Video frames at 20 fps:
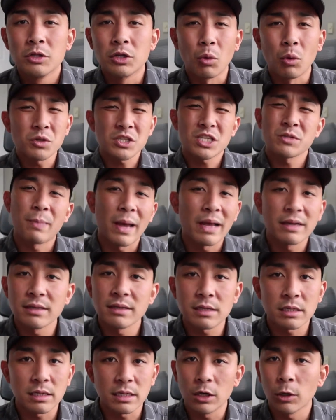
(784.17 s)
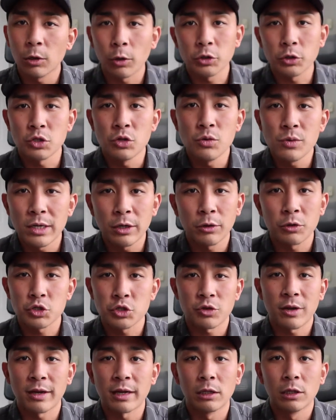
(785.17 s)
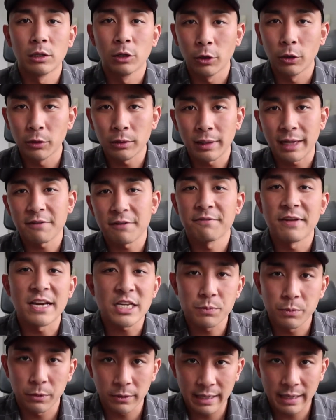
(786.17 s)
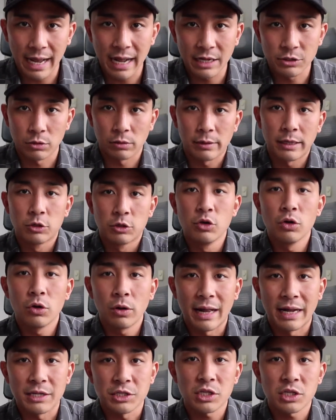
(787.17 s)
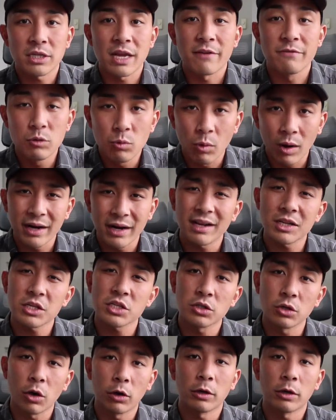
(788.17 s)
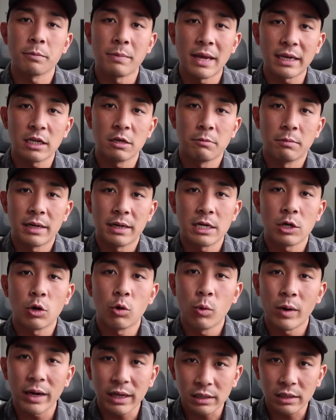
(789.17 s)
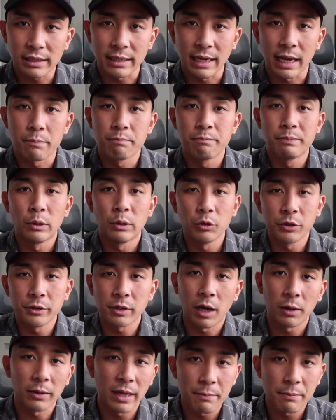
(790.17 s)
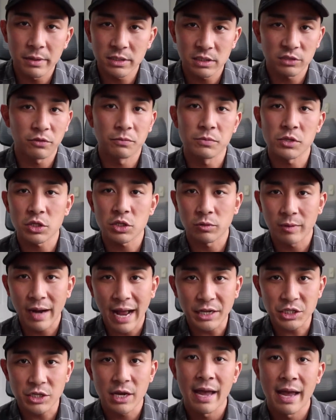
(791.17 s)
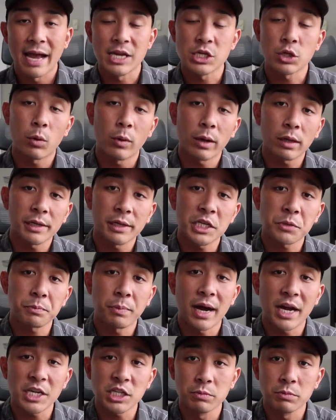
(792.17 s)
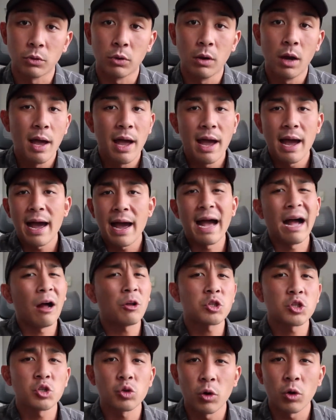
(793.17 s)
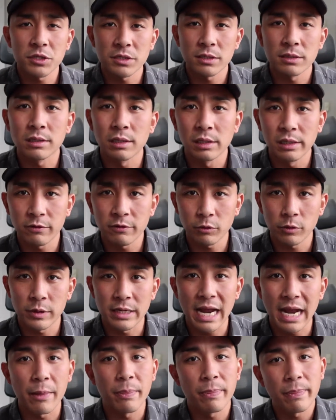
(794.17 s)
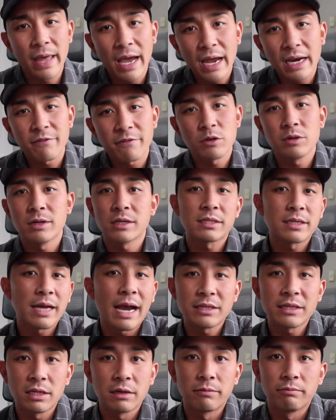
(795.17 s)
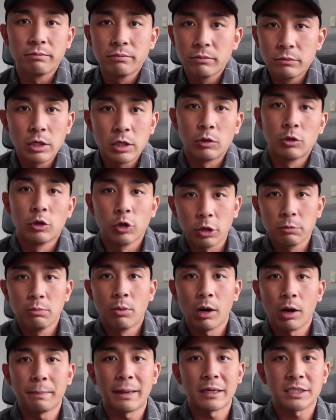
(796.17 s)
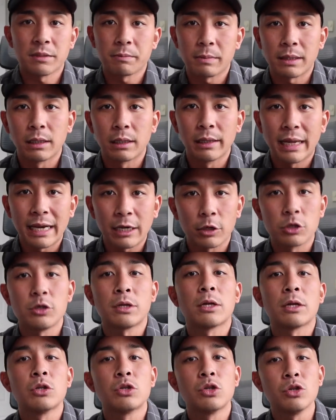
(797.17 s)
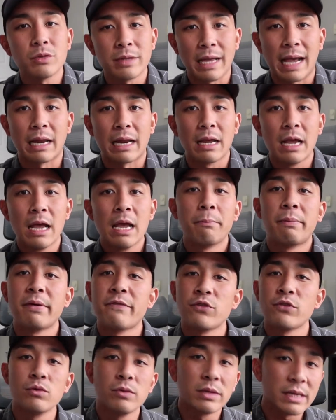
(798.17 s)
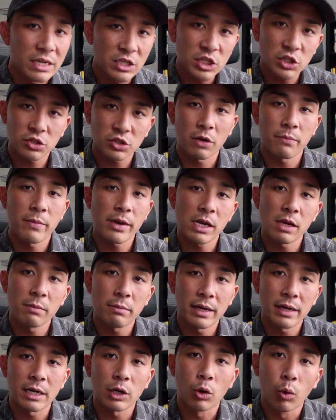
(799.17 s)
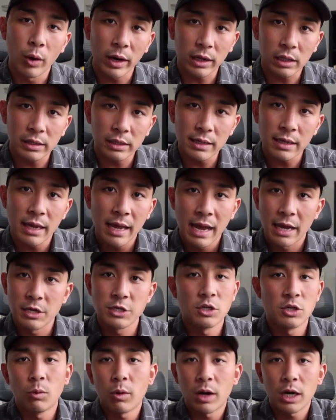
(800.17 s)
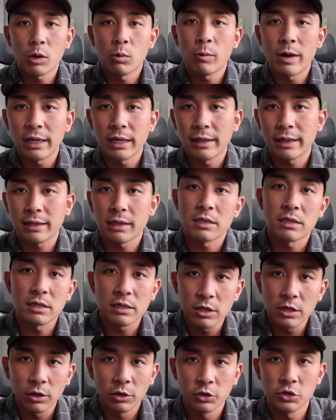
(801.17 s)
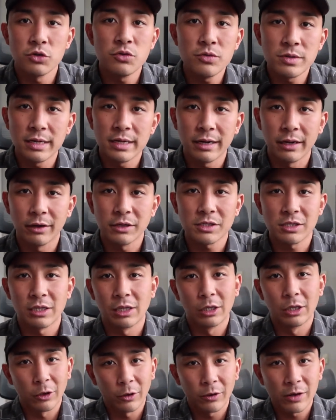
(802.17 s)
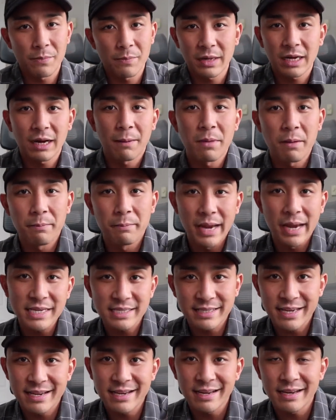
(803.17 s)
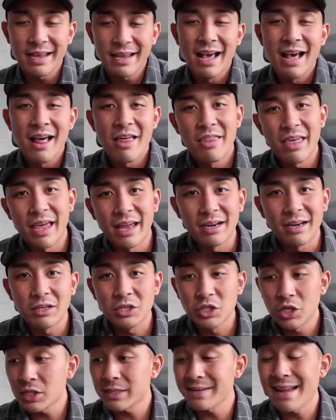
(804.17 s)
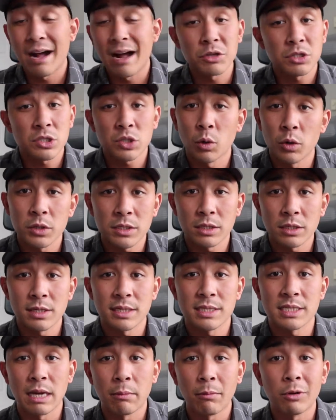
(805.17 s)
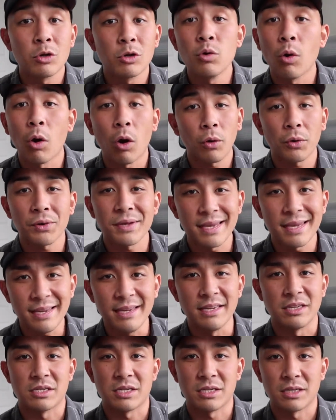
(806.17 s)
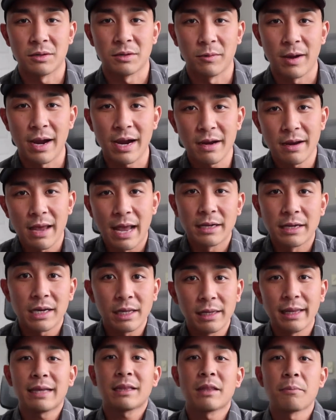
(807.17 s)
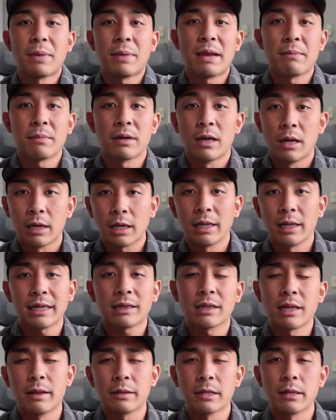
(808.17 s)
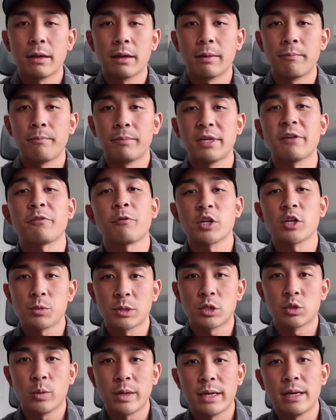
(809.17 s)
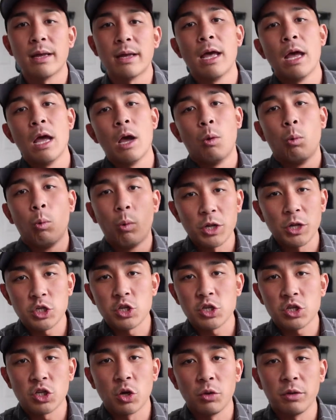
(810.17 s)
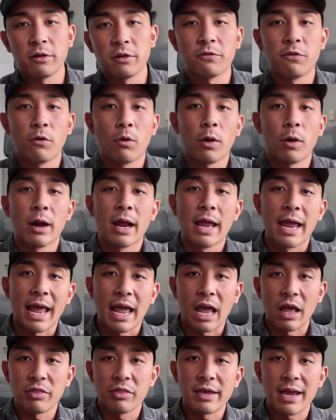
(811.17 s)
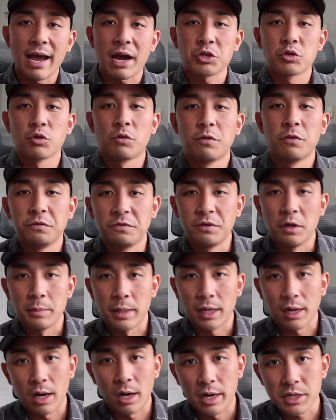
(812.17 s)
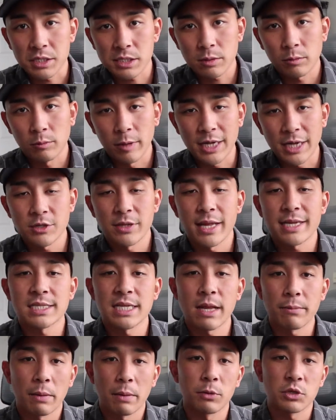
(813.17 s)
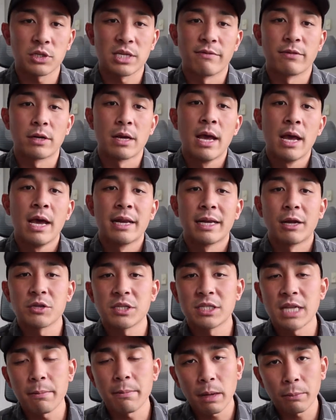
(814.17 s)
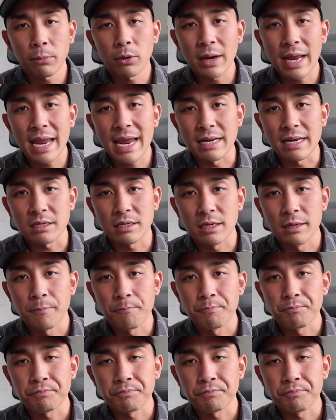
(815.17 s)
don't spend a year or two years trying to learn like Facebook ads or like Google ads. Just if you want to get started making money quickly and build an online business from scratch as quickly as possible, outsource the delivery and then if you decide to, you know, learn more about something later, you can do that. But if you need to start making money quickly and you don't want to wait like a year or two years to learn and become the best at it, then just outsource it to someone who already is, right? And collect the payment, collect the, the difference between what you sold it for, and the actual fulfillment cost, right? So that's step number seven. Now, step number eight,